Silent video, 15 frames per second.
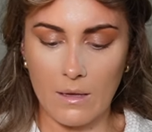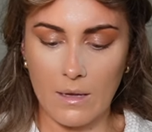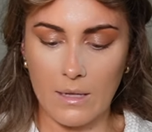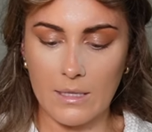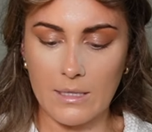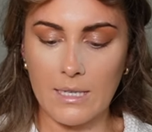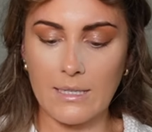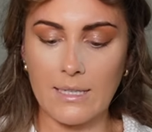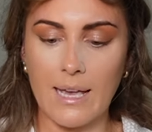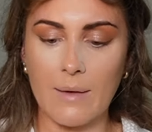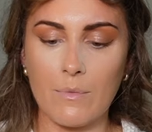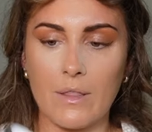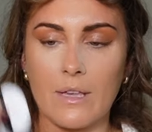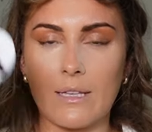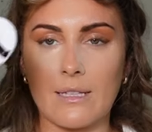And it does come
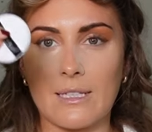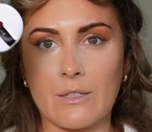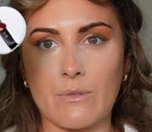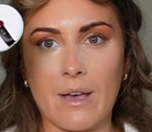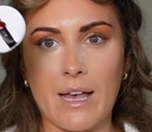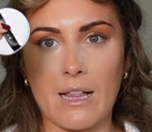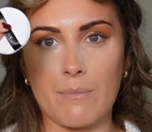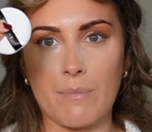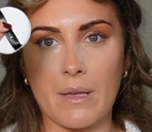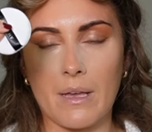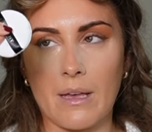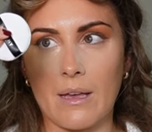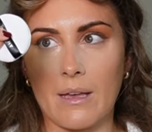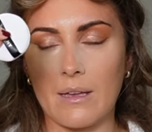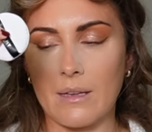with this as well,
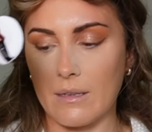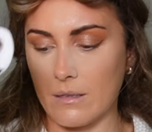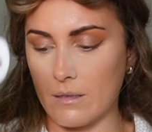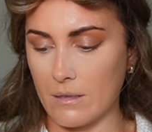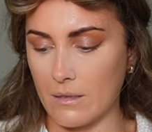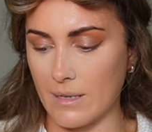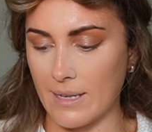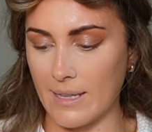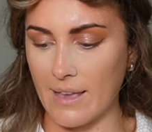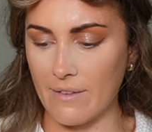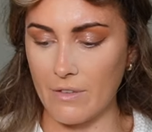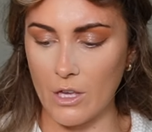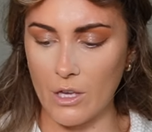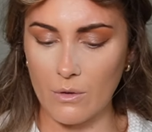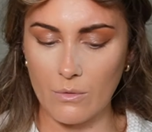but I
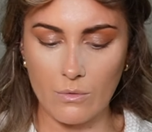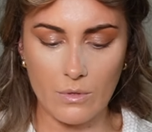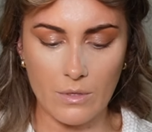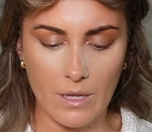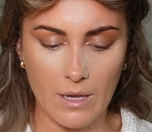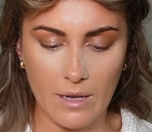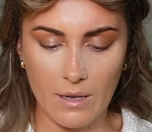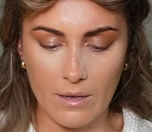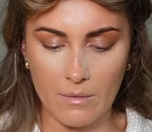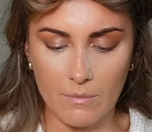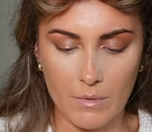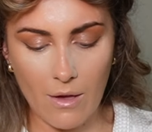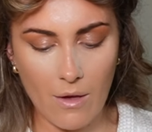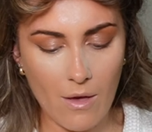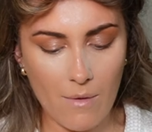never use that.
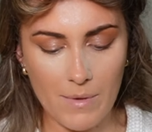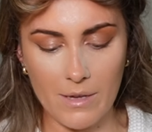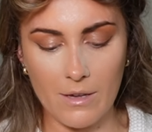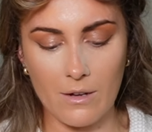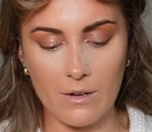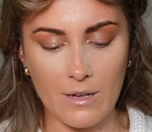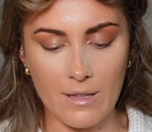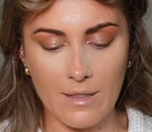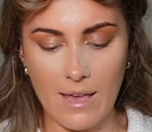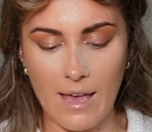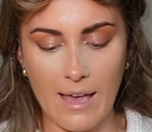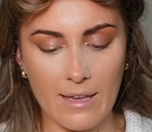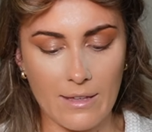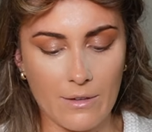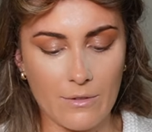Oh my god, look at
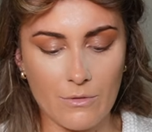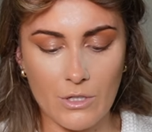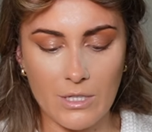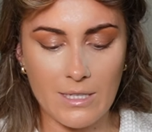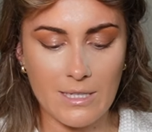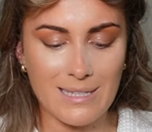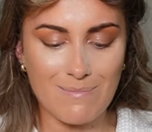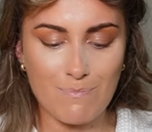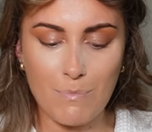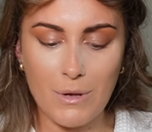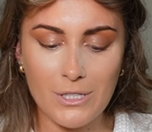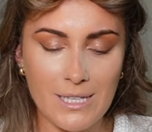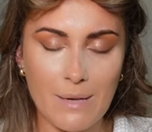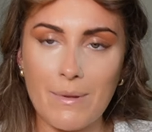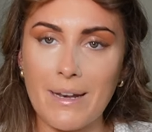that. You've just
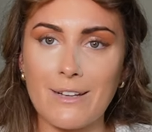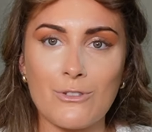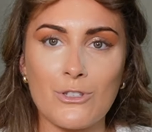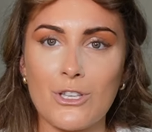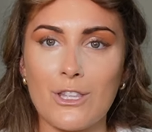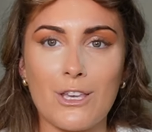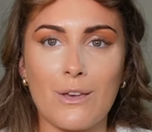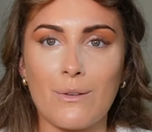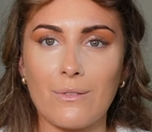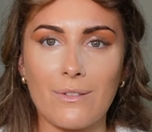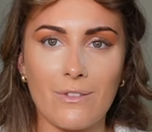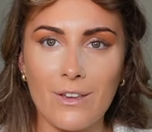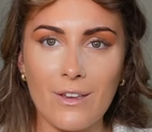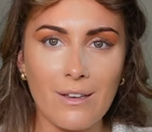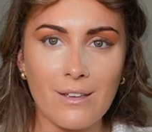put something out to the
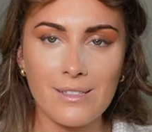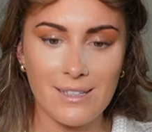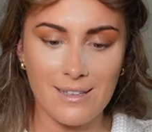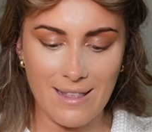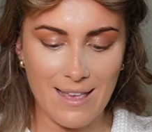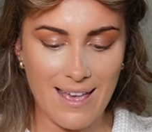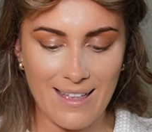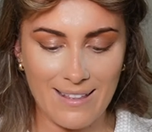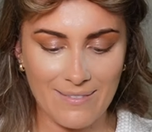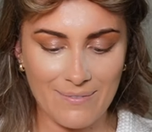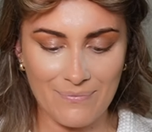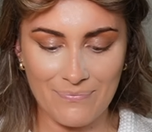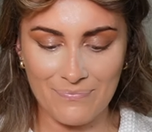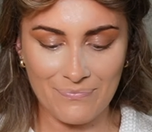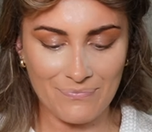universe, and then
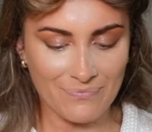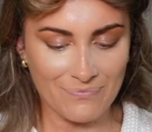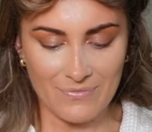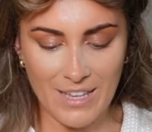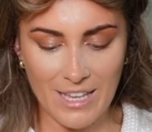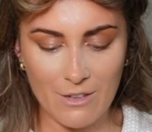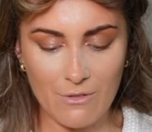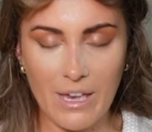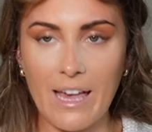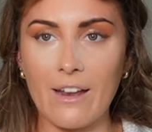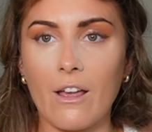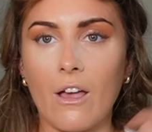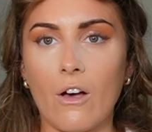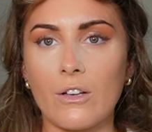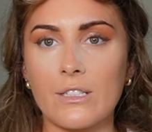then you get
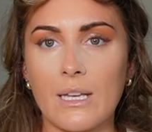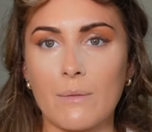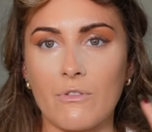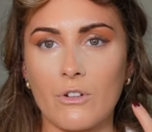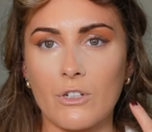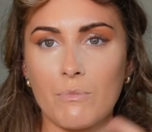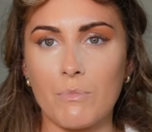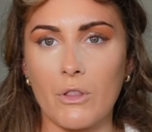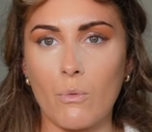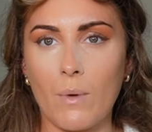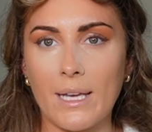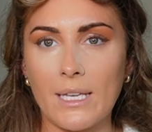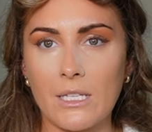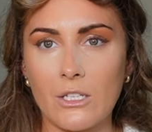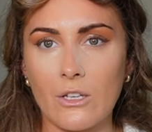it, except for already put the
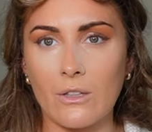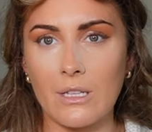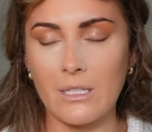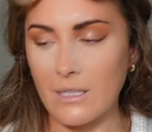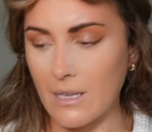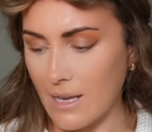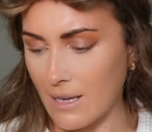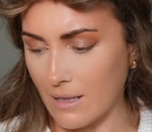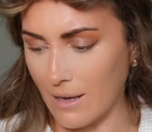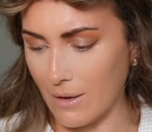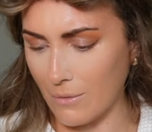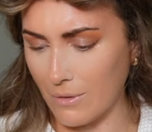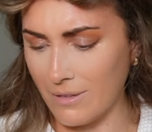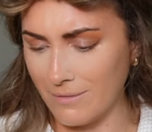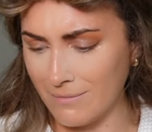white on the side now.
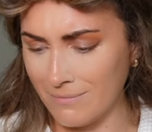it's